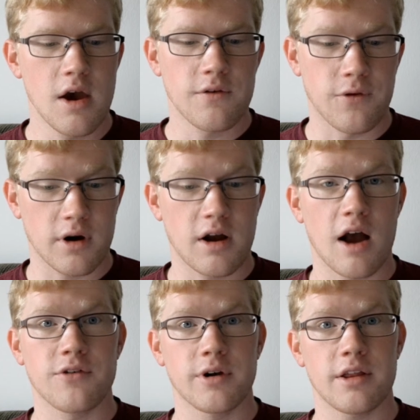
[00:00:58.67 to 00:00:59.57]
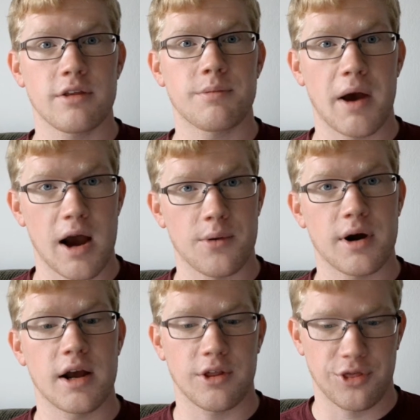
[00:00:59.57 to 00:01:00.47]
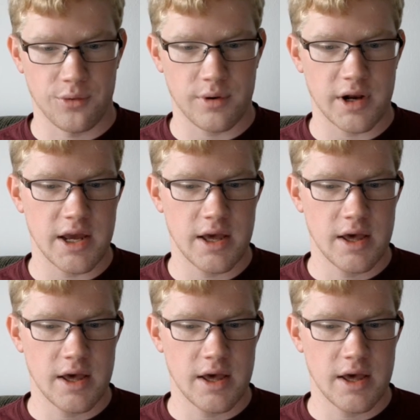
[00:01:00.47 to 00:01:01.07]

for governance, power, and authority,